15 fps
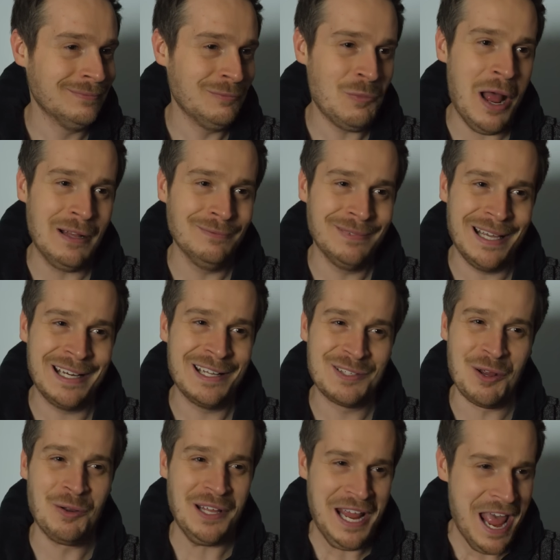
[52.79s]
Well, it
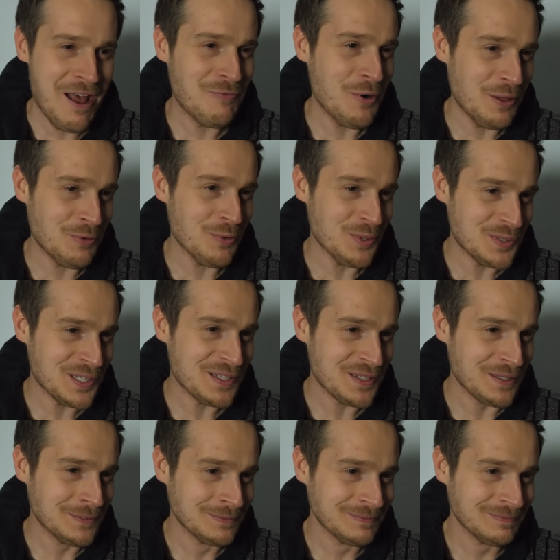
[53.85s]
is only halfway through the
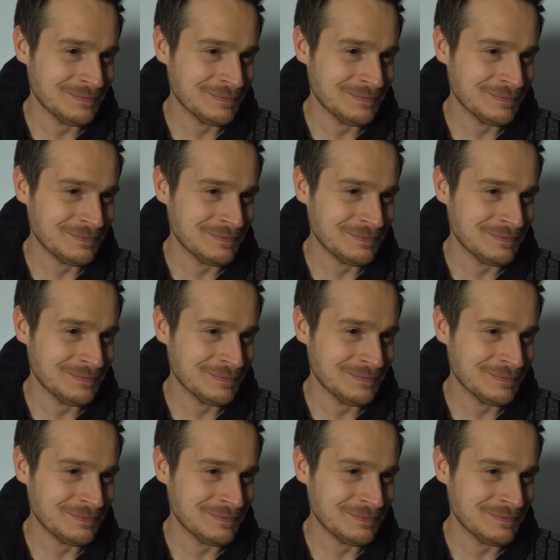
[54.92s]
season.